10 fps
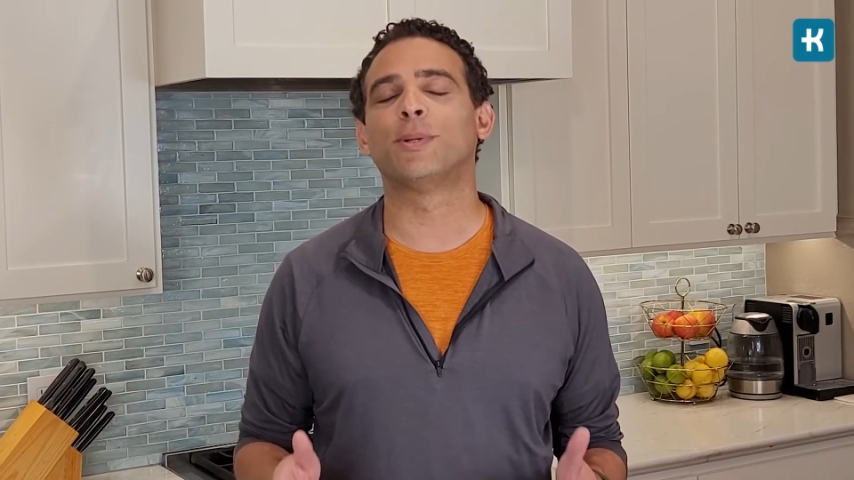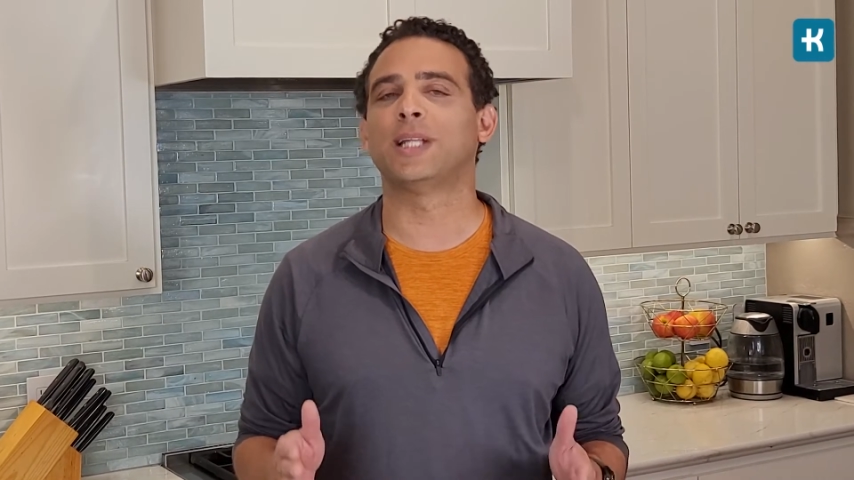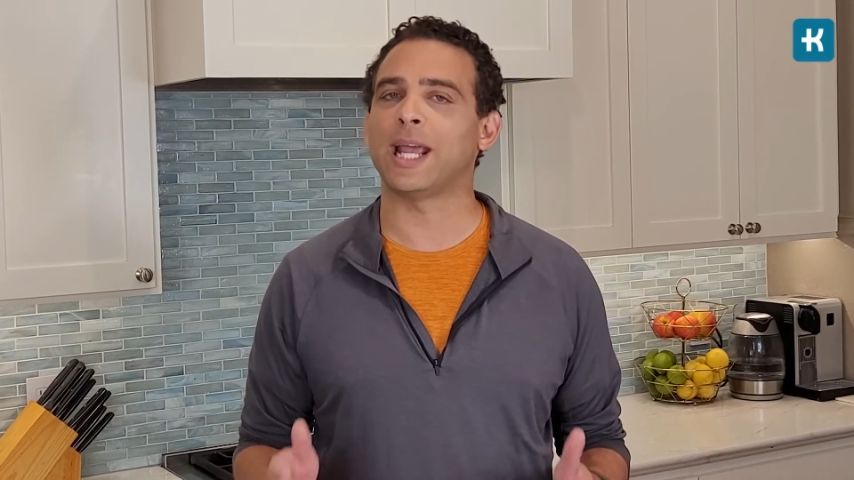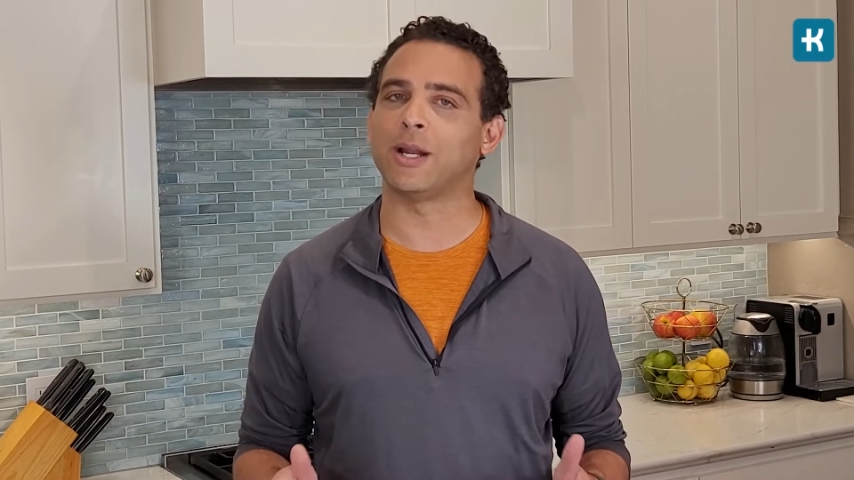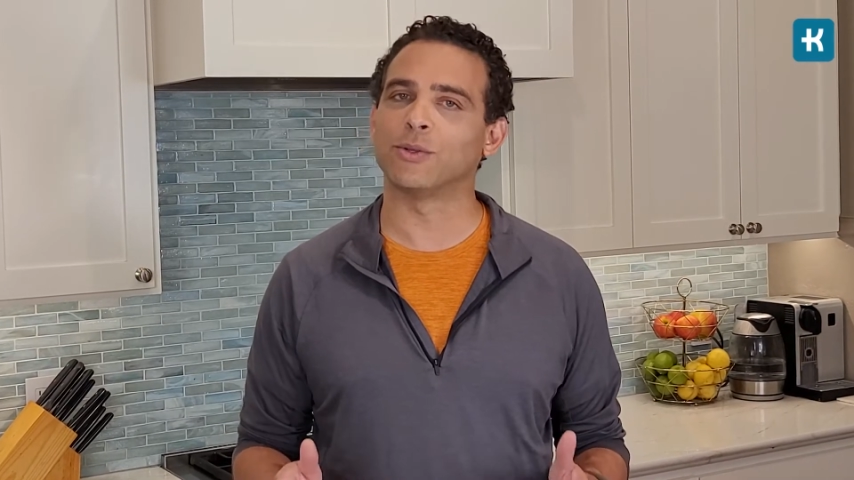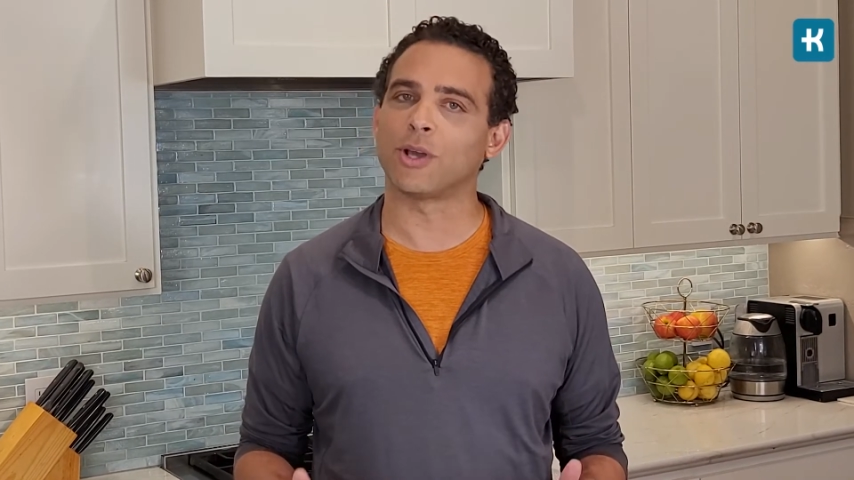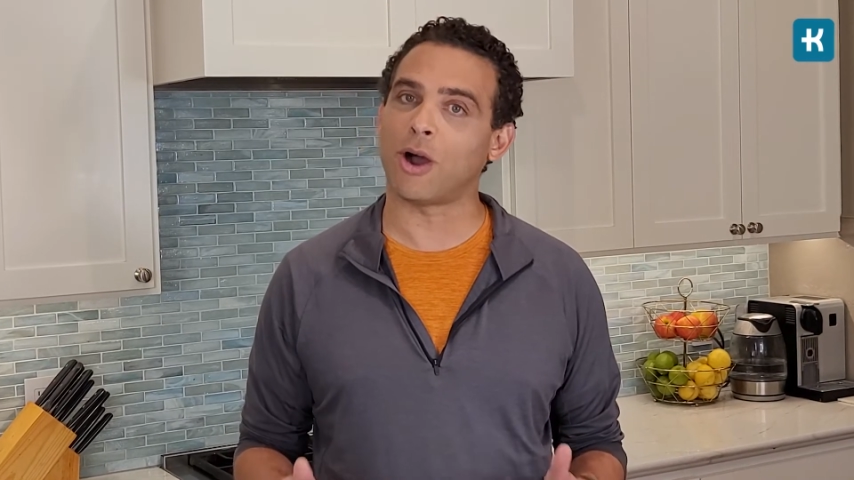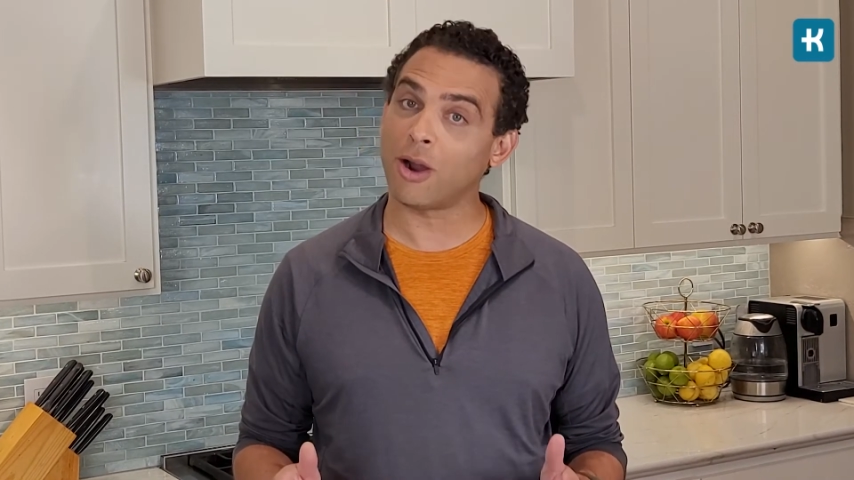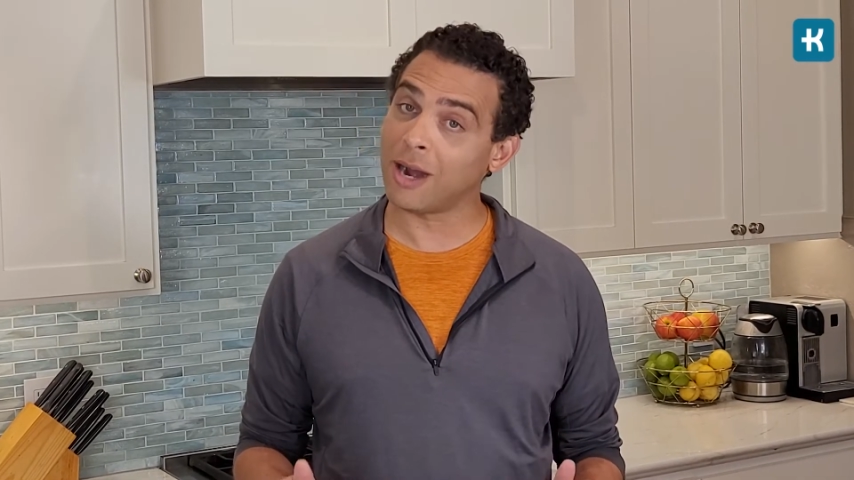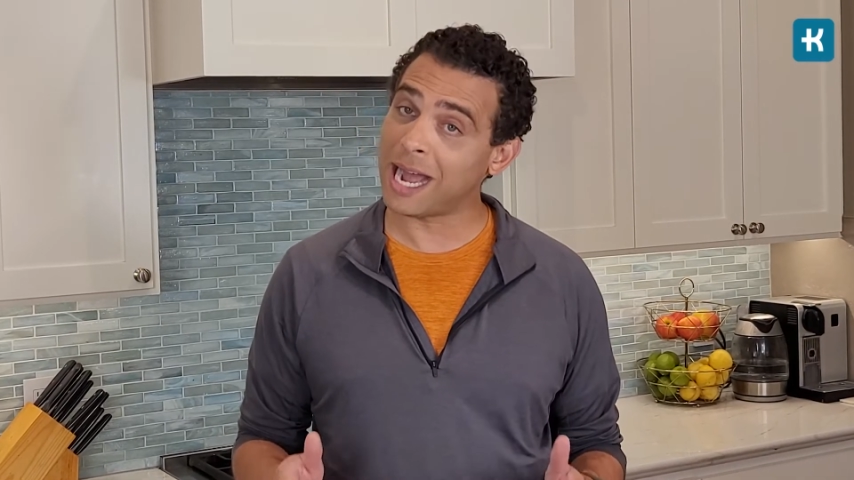potatoes
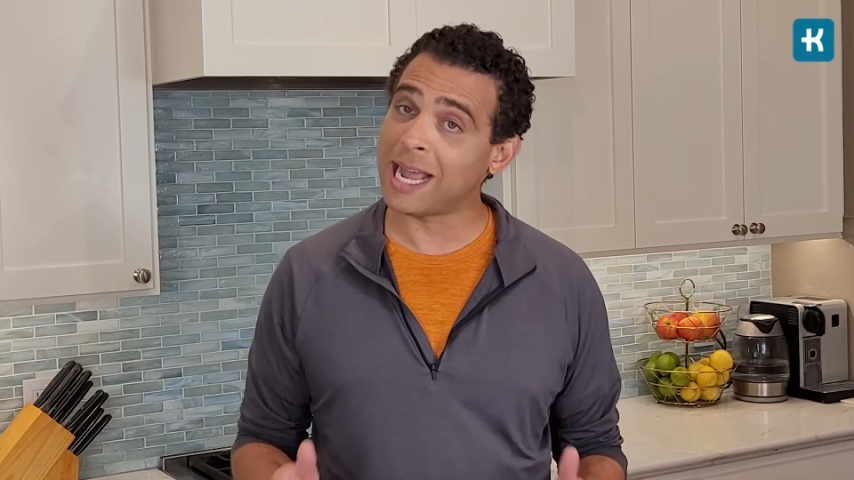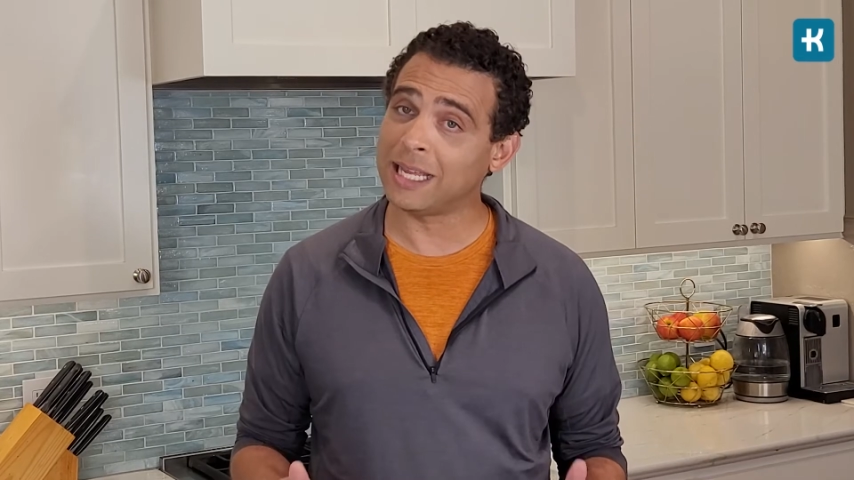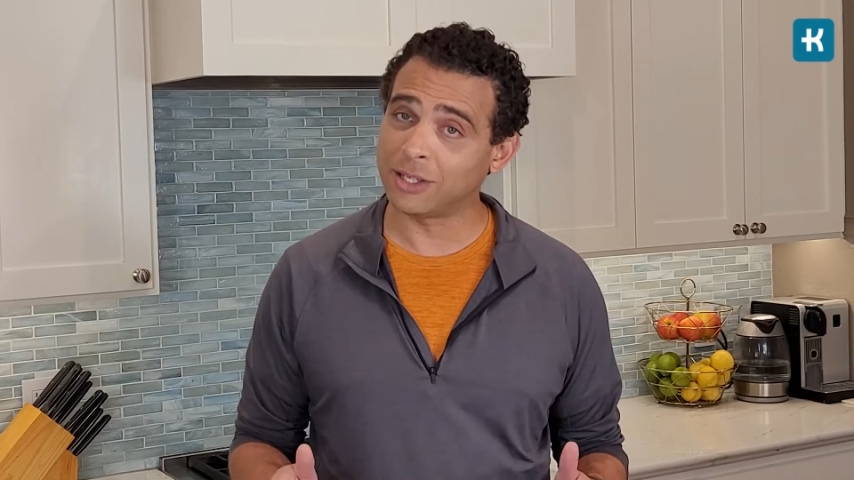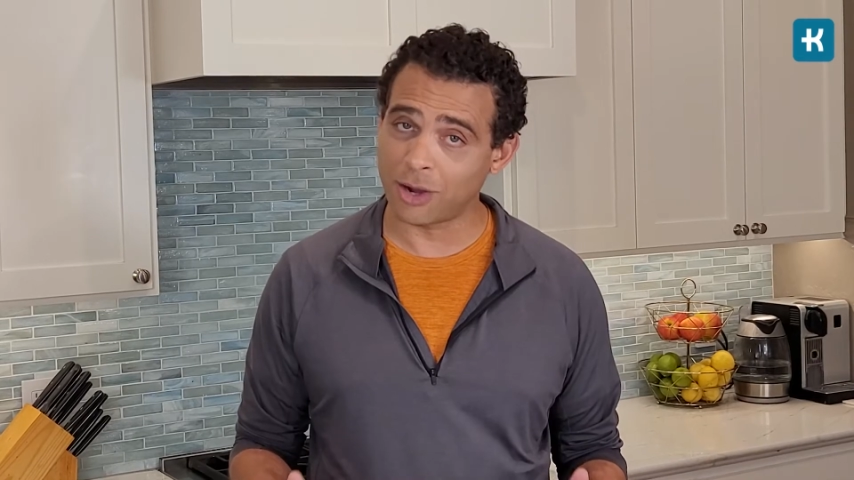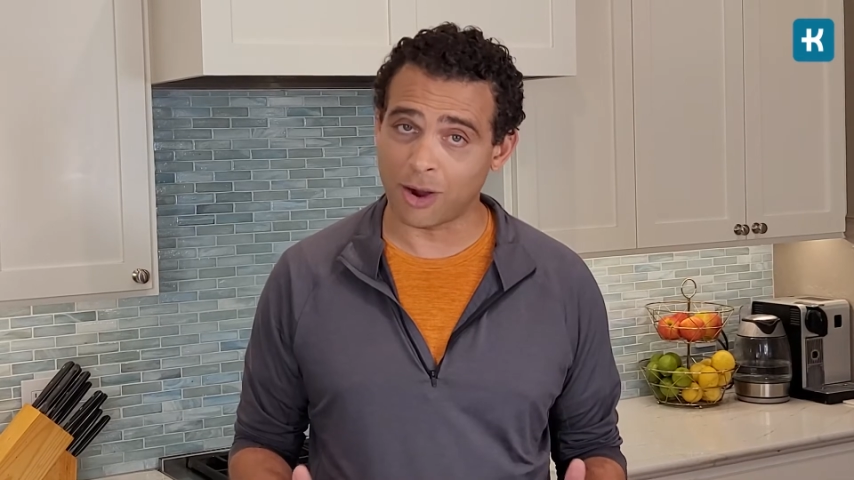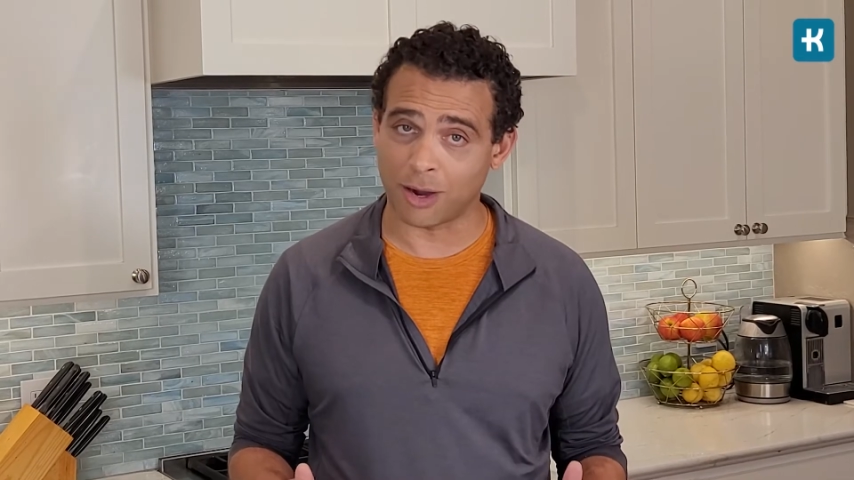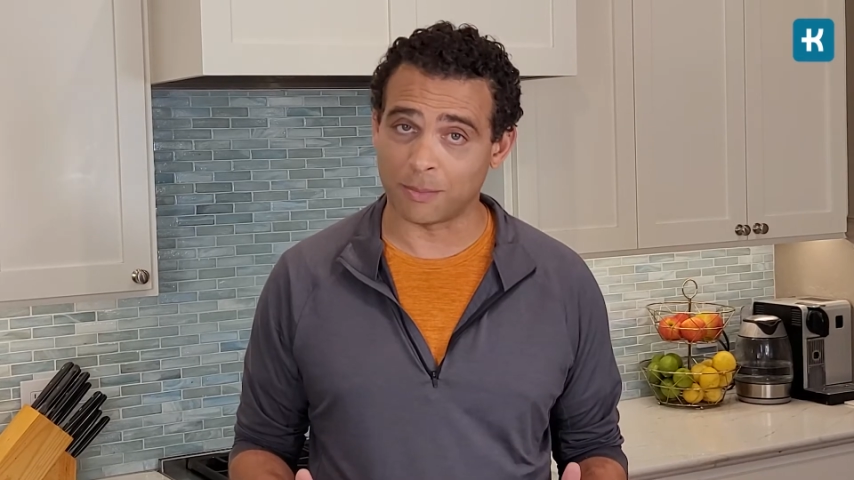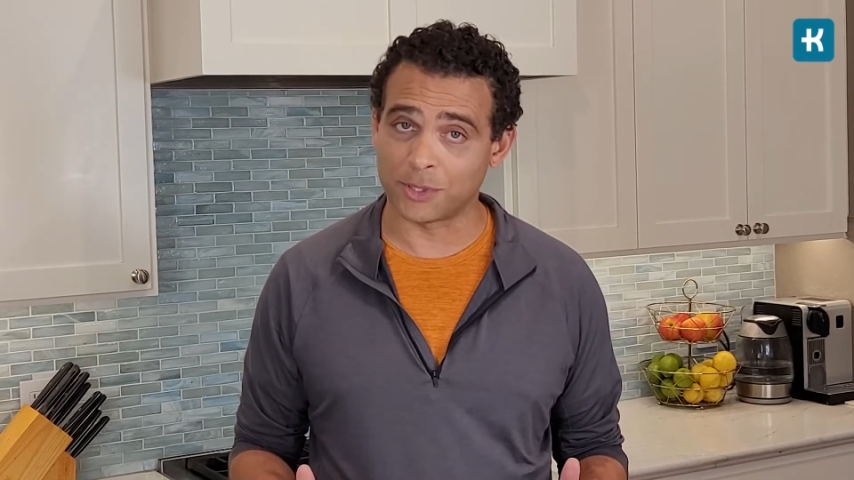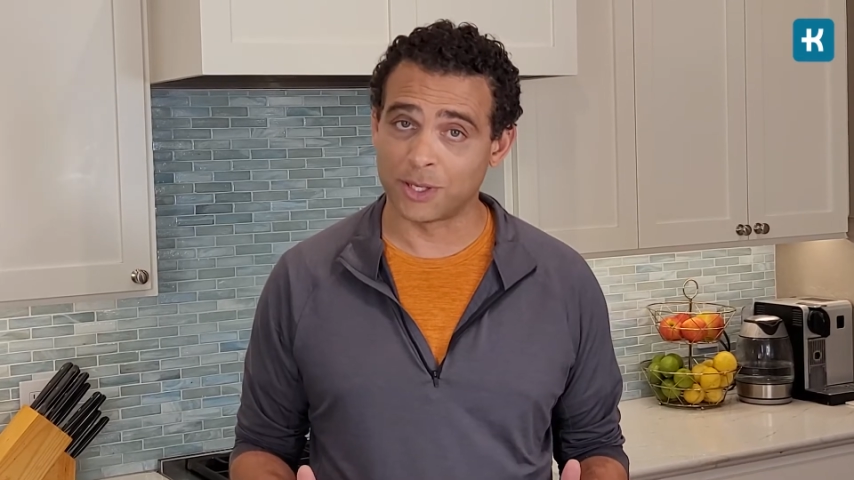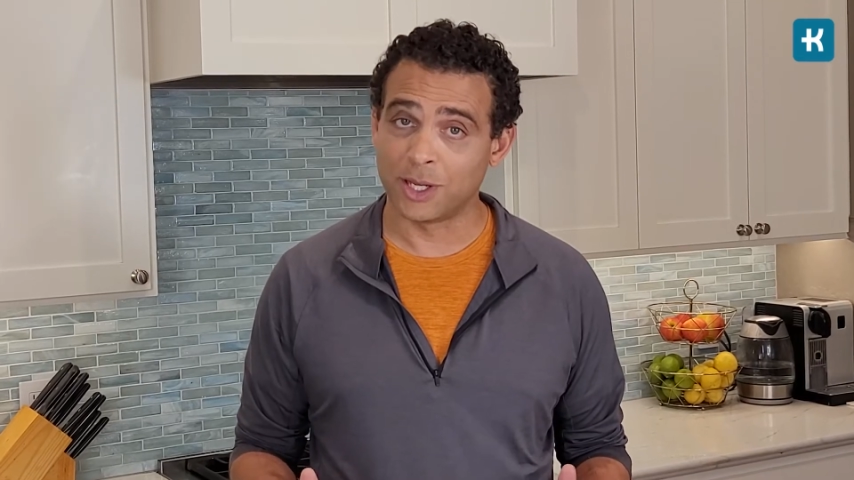are high in
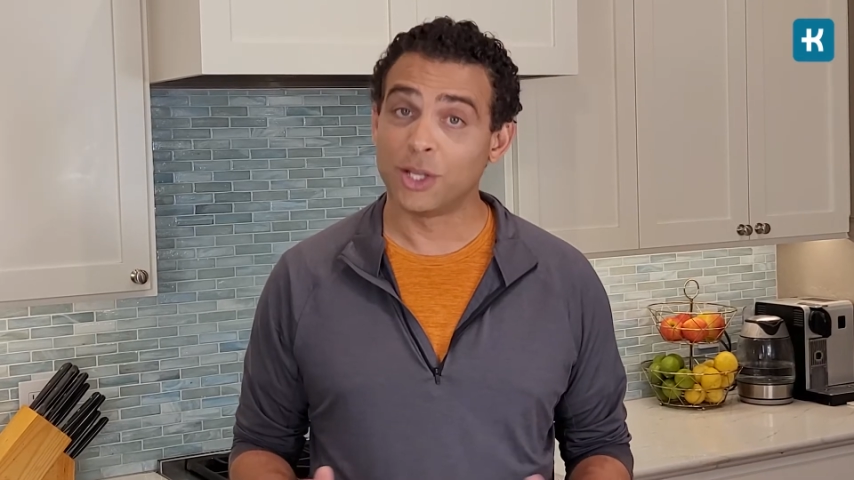carbs,